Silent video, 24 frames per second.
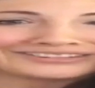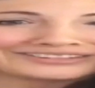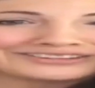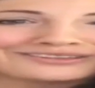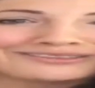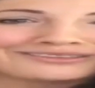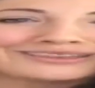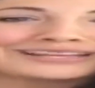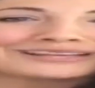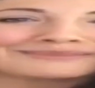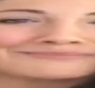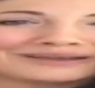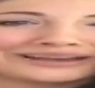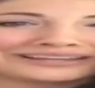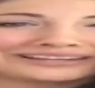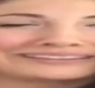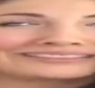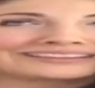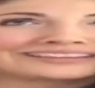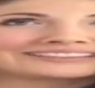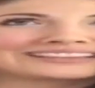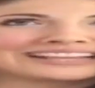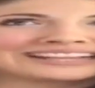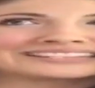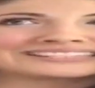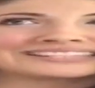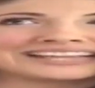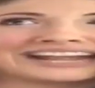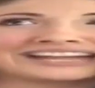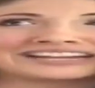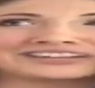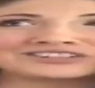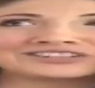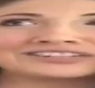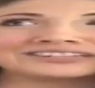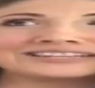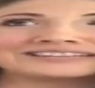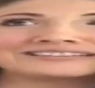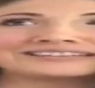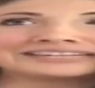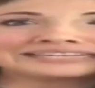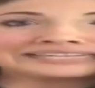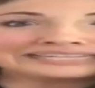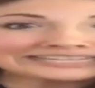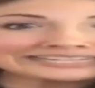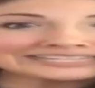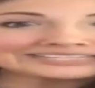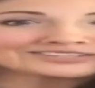you think about it, that that's actually the
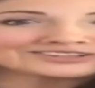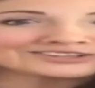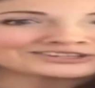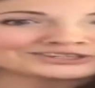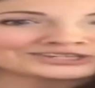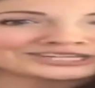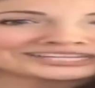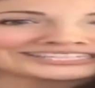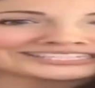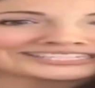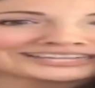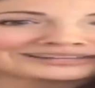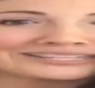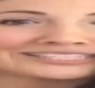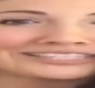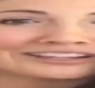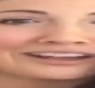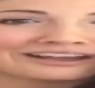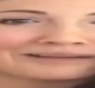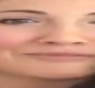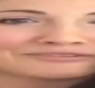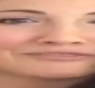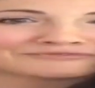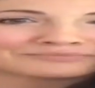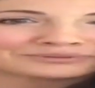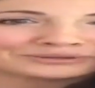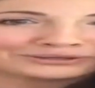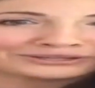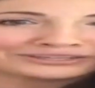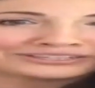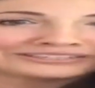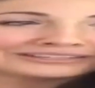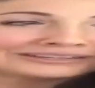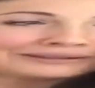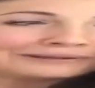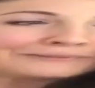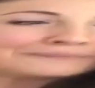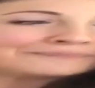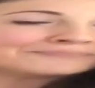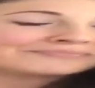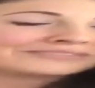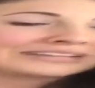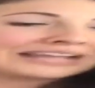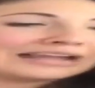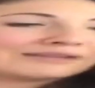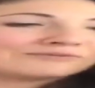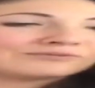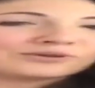least nutrient dense type of bird.
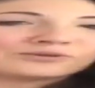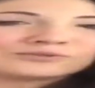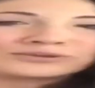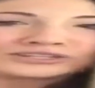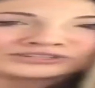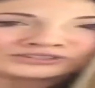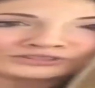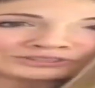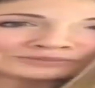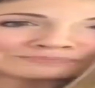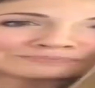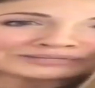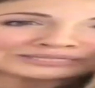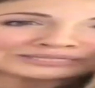And what we should be